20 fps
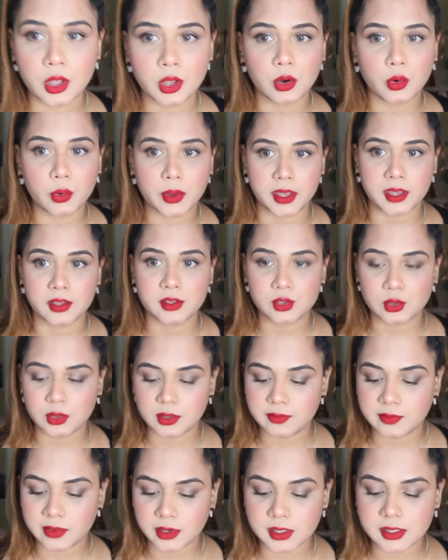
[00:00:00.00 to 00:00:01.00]
Okay, so
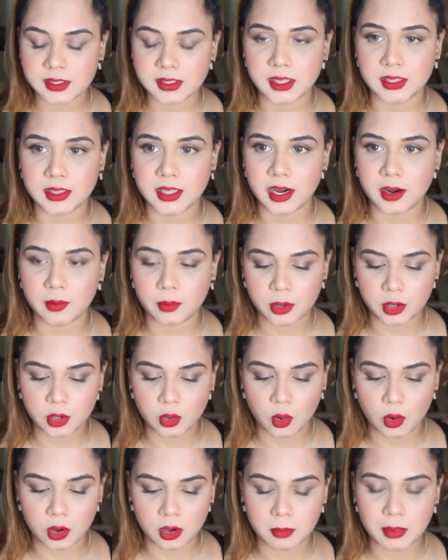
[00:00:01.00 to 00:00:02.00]
the first thing that I want to
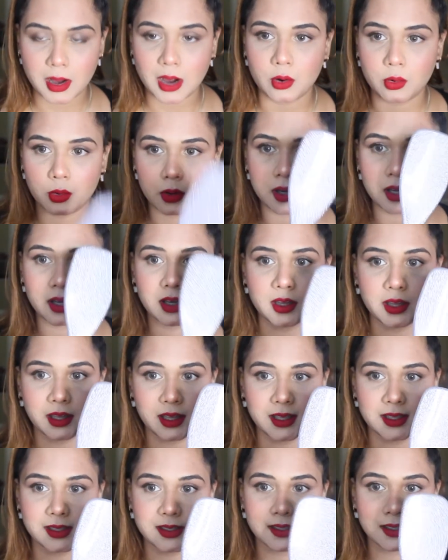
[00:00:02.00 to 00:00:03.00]
talk about
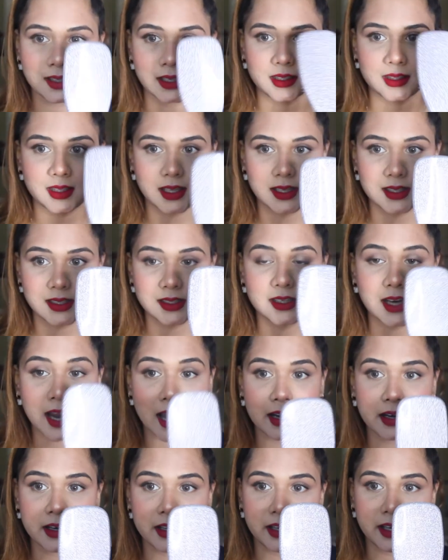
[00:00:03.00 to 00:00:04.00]
is this
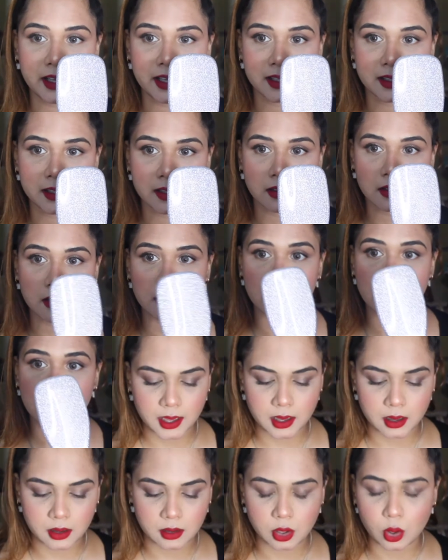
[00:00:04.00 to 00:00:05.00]
Tangle teezer.
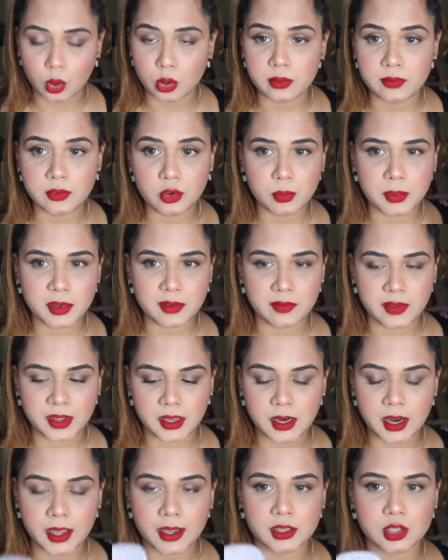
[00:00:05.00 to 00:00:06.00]
A lot of you may
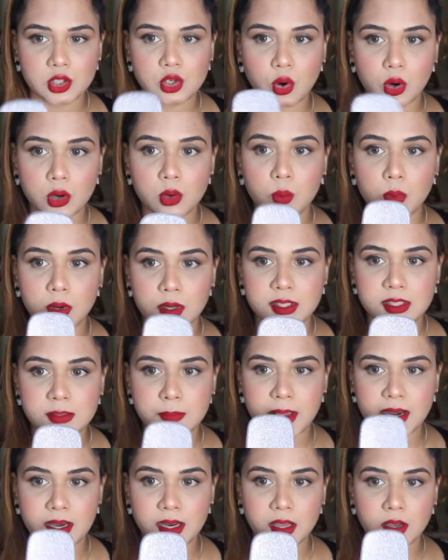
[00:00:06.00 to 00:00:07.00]
feel like it's not worth
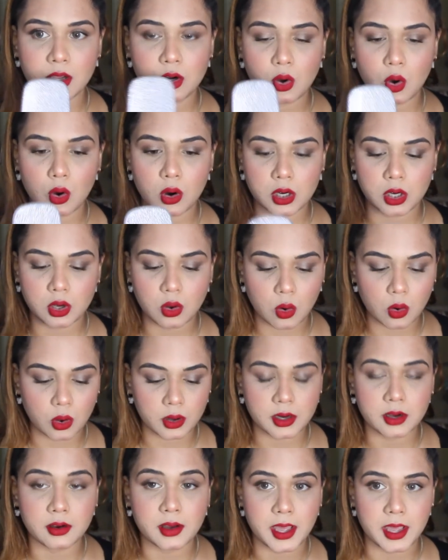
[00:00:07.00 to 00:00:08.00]
spending a lot
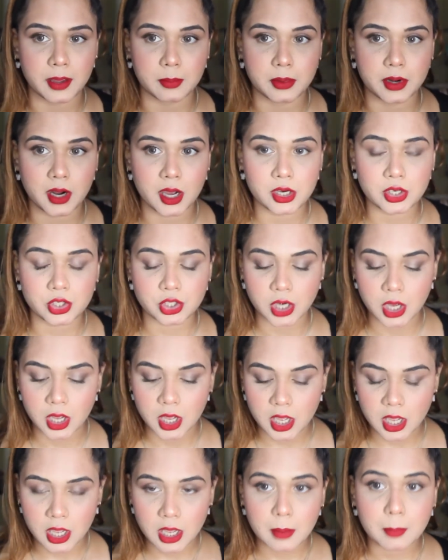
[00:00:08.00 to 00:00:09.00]
on a hairbrush,
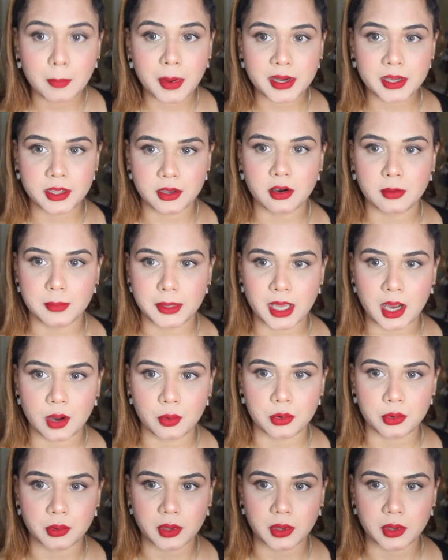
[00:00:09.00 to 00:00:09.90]
but hear me out,